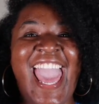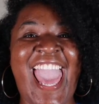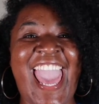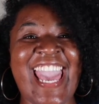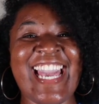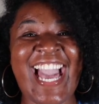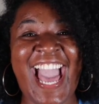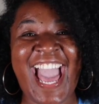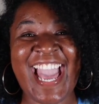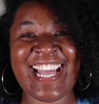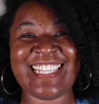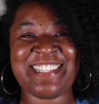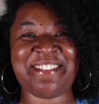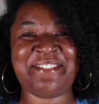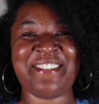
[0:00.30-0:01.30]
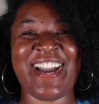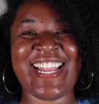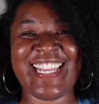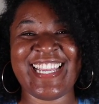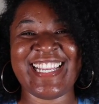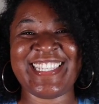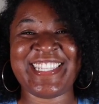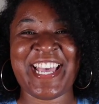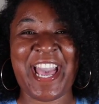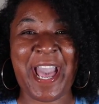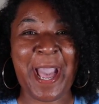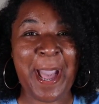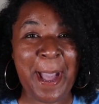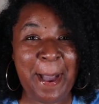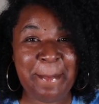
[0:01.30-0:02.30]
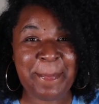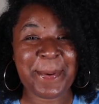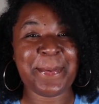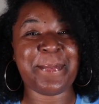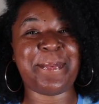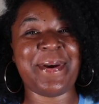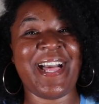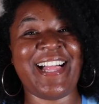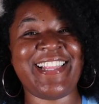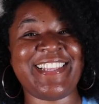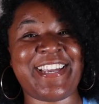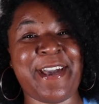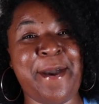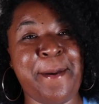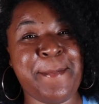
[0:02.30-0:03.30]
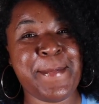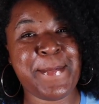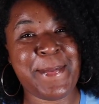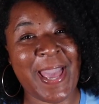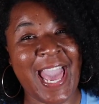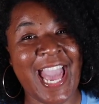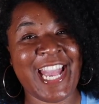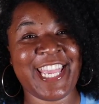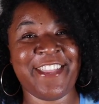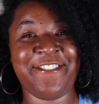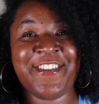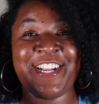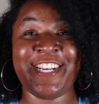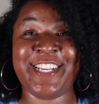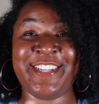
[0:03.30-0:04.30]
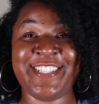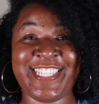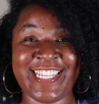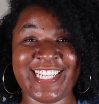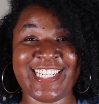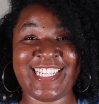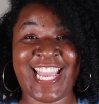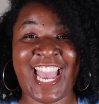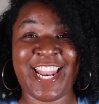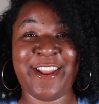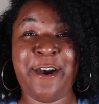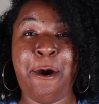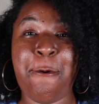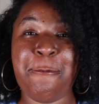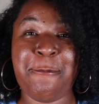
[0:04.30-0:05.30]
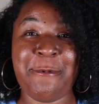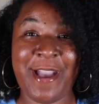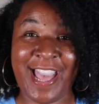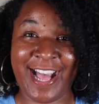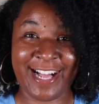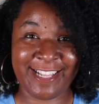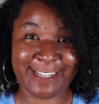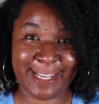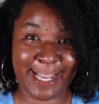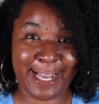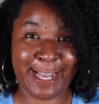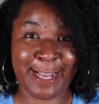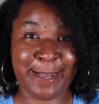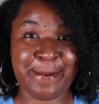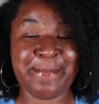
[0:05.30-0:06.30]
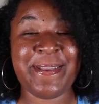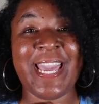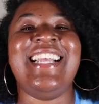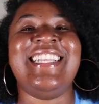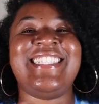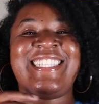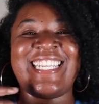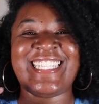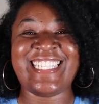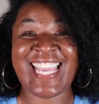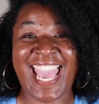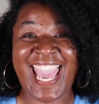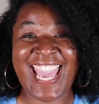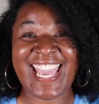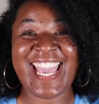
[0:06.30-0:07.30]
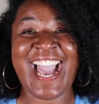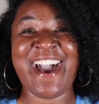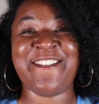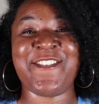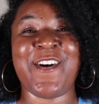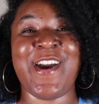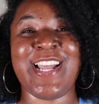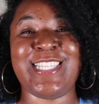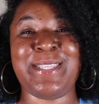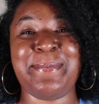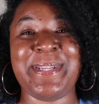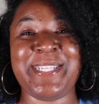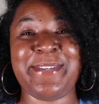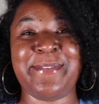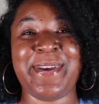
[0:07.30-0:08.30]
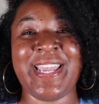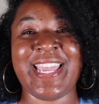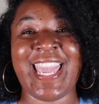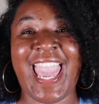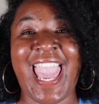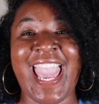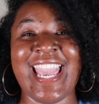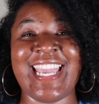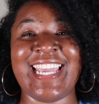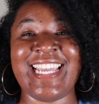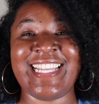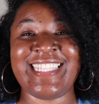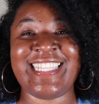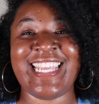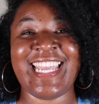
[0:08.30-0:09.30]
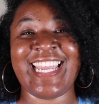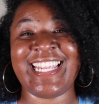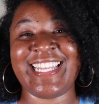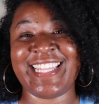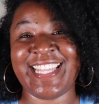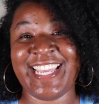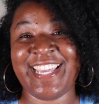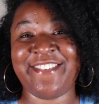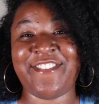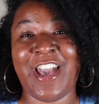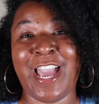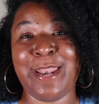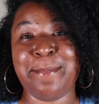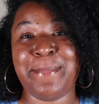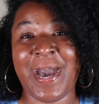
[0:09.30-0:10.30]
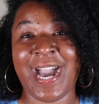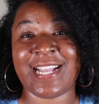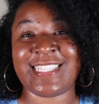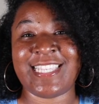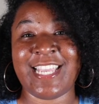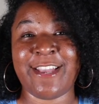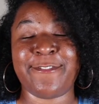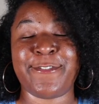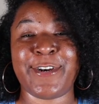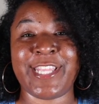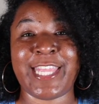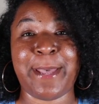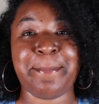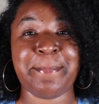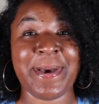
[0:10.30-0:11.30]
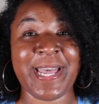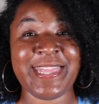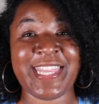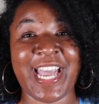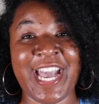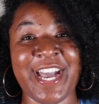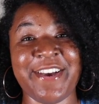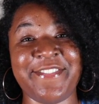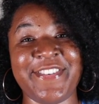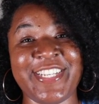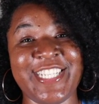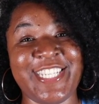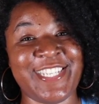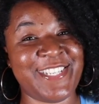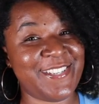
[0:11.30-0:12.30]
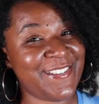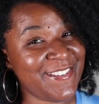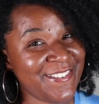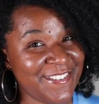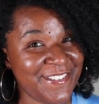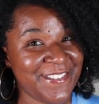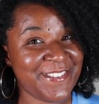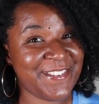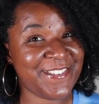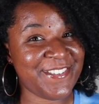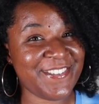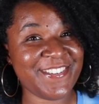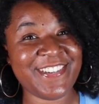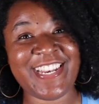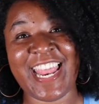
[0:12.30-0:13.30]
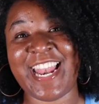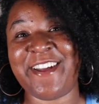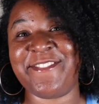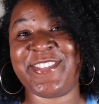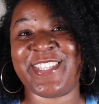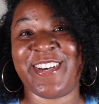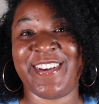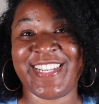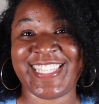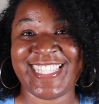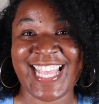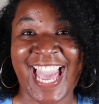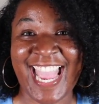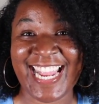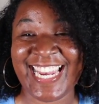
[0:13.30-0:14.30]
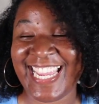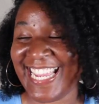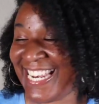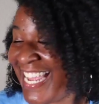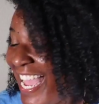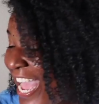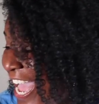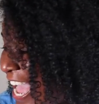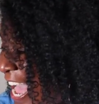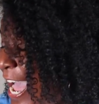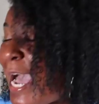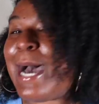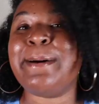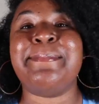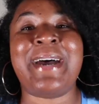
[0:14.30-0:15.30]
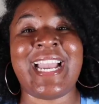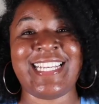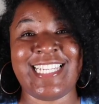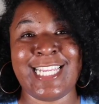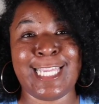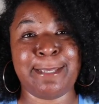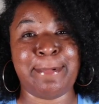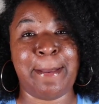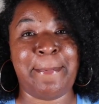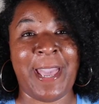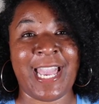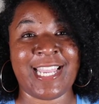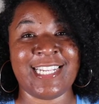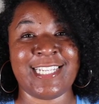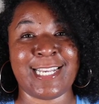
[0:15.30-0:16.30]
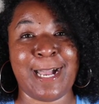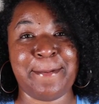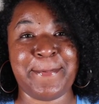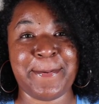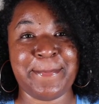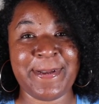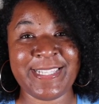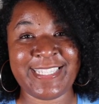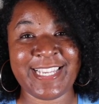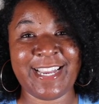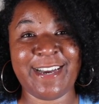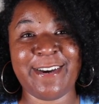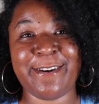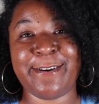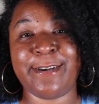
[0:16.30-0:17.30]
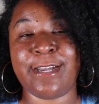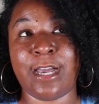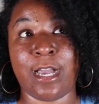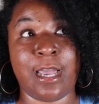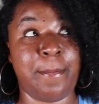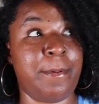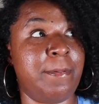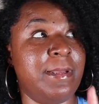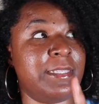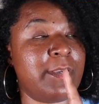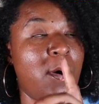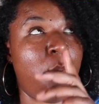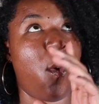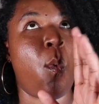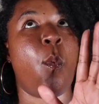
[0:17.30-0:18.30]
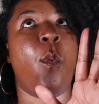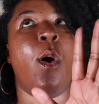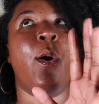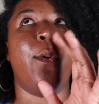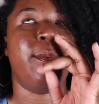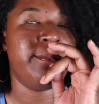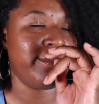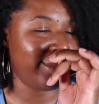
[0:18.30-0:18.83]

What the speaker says: Hey guys, what is up? Welcome back. If you're new to the channel, welcome. Today I'm going to be doing a Izzy and Liv unboxing for the month of June, and I'm so excited. I did get my package a couple months ago. Whoa.